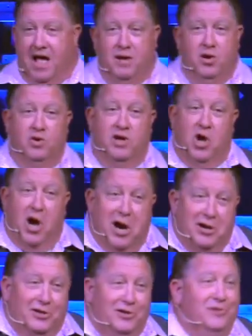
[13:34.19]
You can
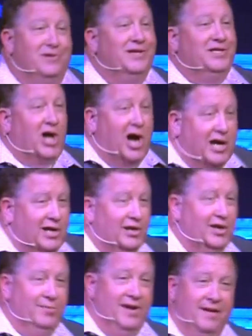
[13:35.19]
argue, you can talk a
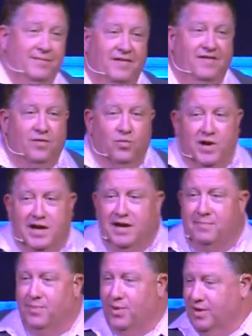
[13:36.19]
little bit. I was even reading
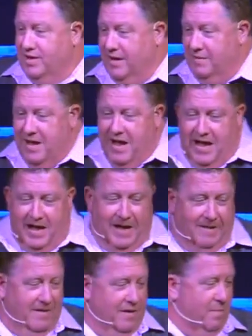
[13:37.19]
a book
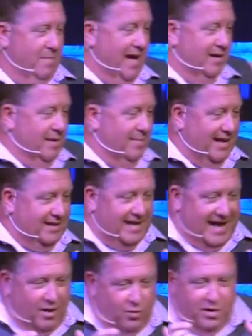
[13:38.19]
about
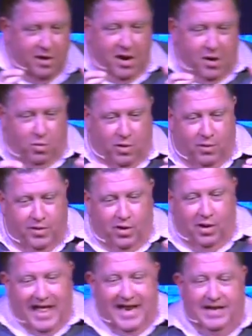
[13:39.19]
that, where there are
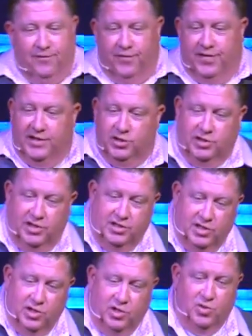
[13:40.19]
a lot of different things you could
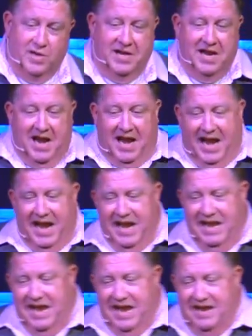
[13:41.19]
do, and
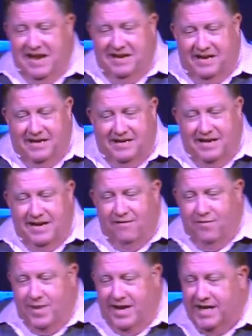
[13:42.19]

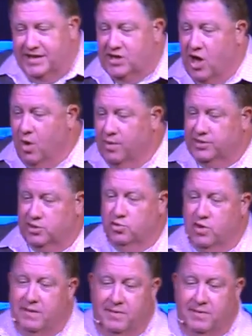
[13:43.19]
everybody doesn't always agree.